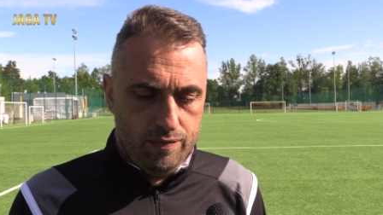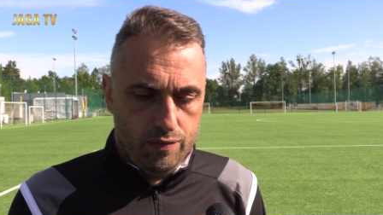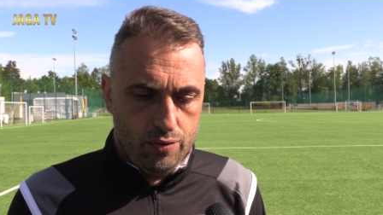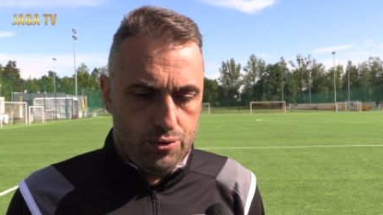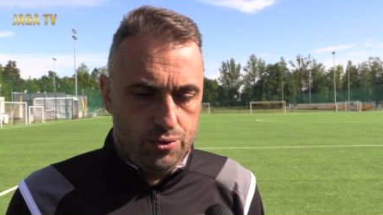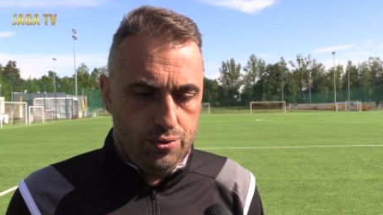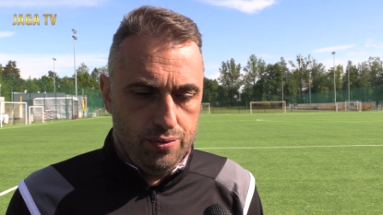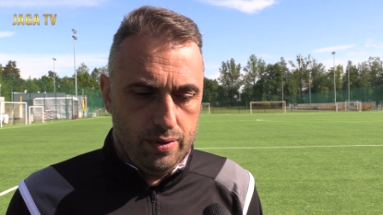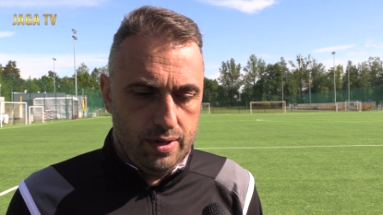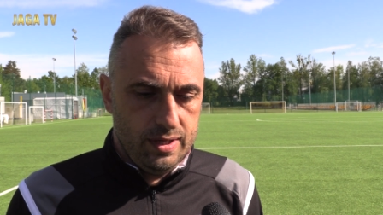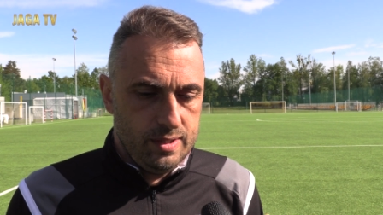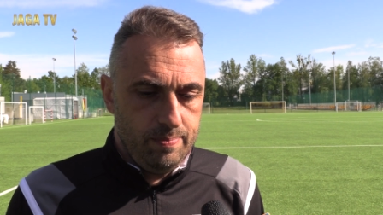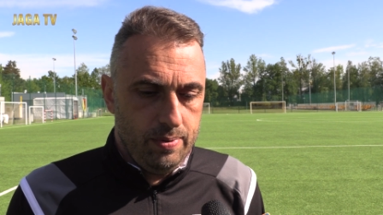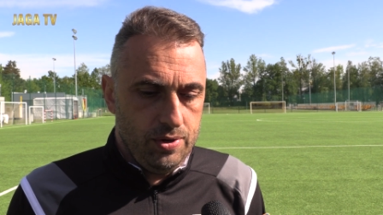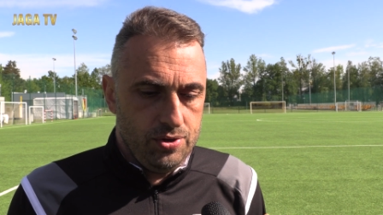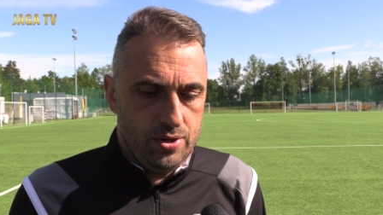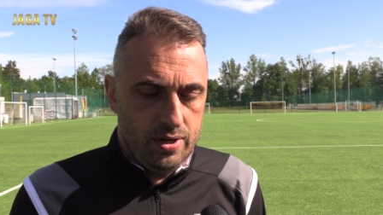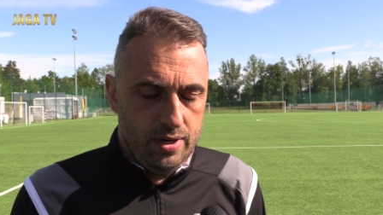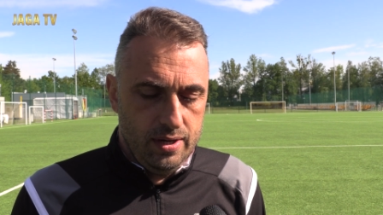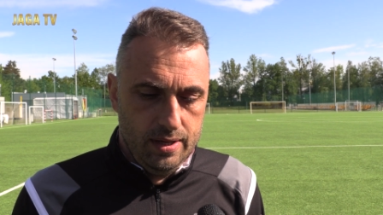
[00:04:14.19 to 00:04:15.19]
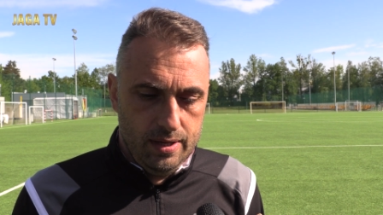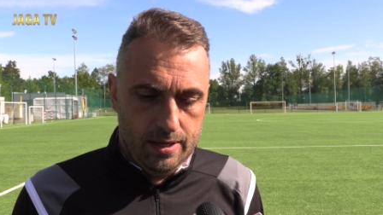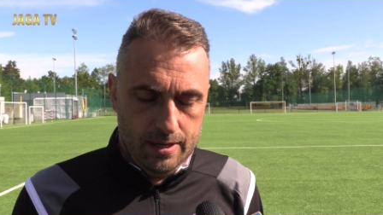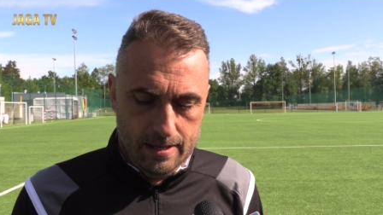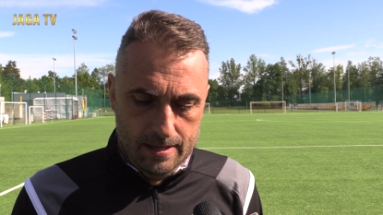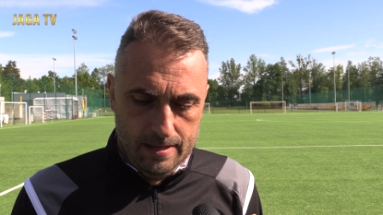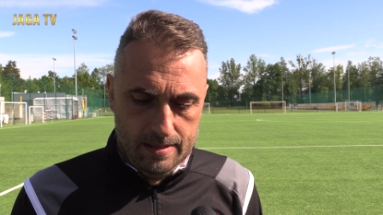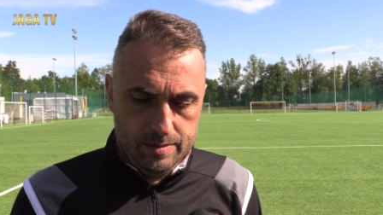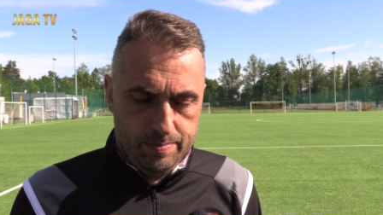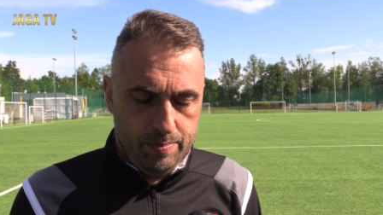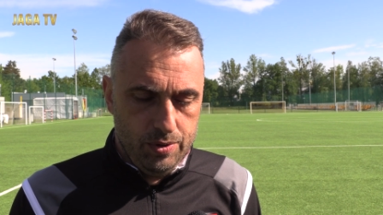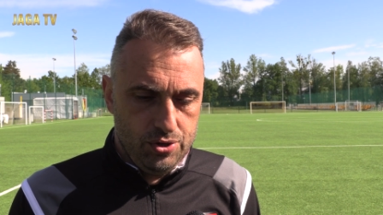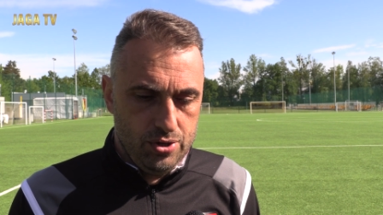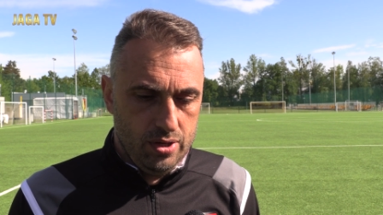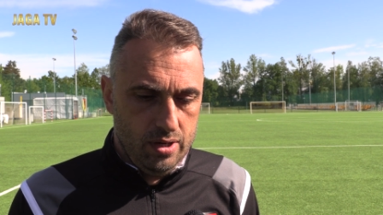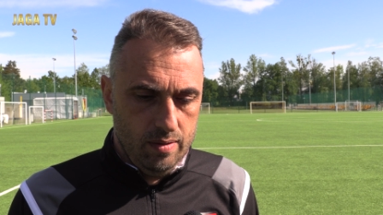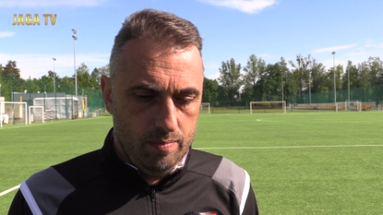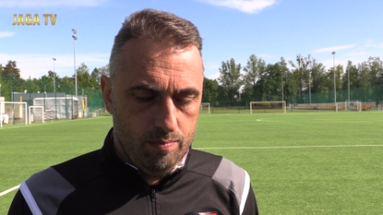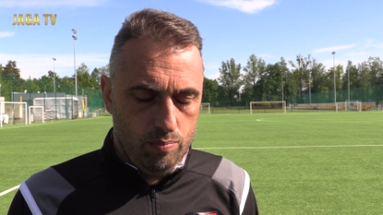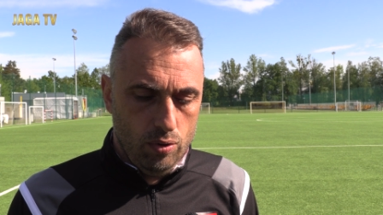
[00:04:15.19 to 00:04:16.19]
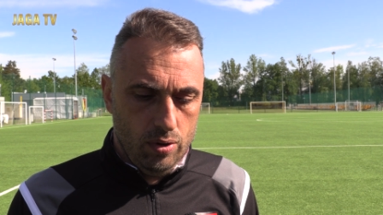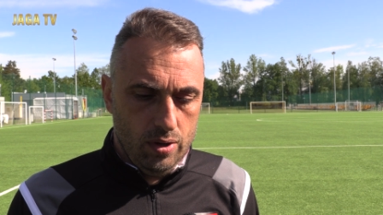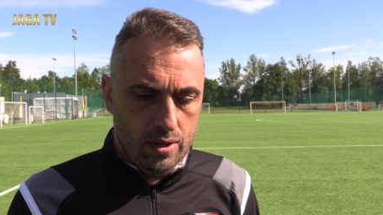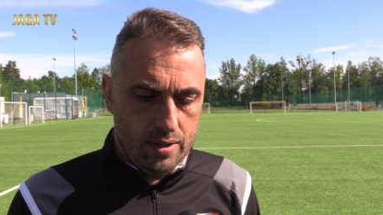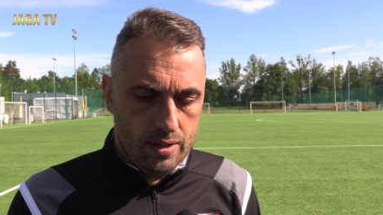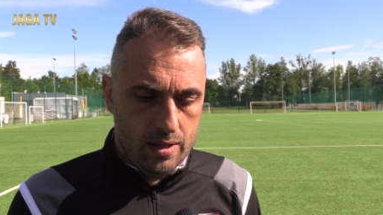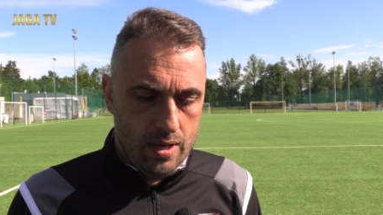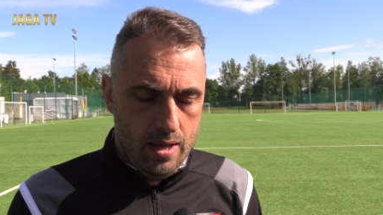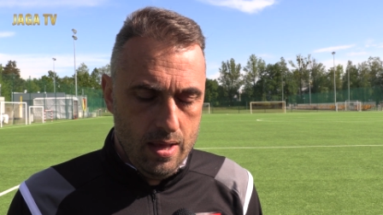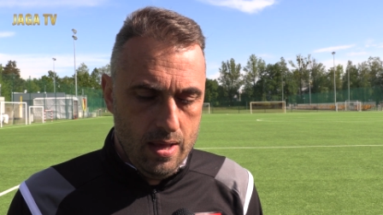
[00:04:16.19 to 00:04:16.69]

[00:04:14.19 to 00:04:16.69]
for sure, especially especially in Poland.